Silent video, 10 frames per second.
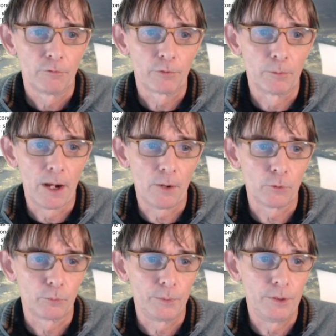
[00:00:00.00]
From
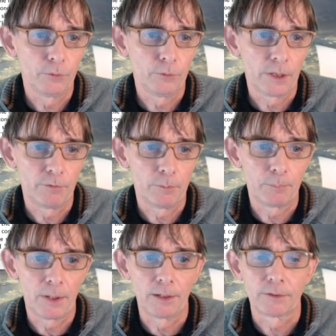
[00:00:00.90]
out we don't have a
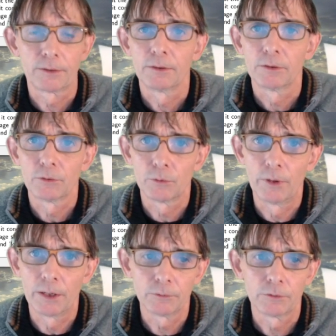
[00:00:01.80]
path to
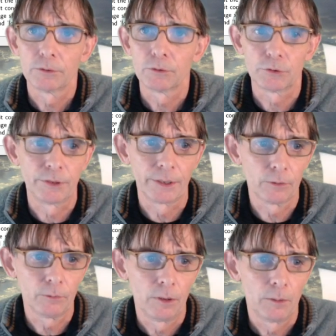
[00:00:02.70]
ground, to
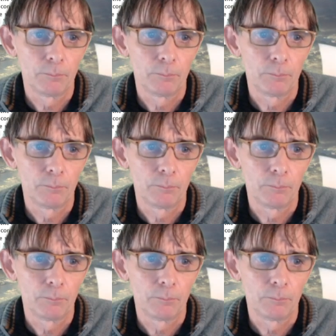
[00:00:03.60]
0,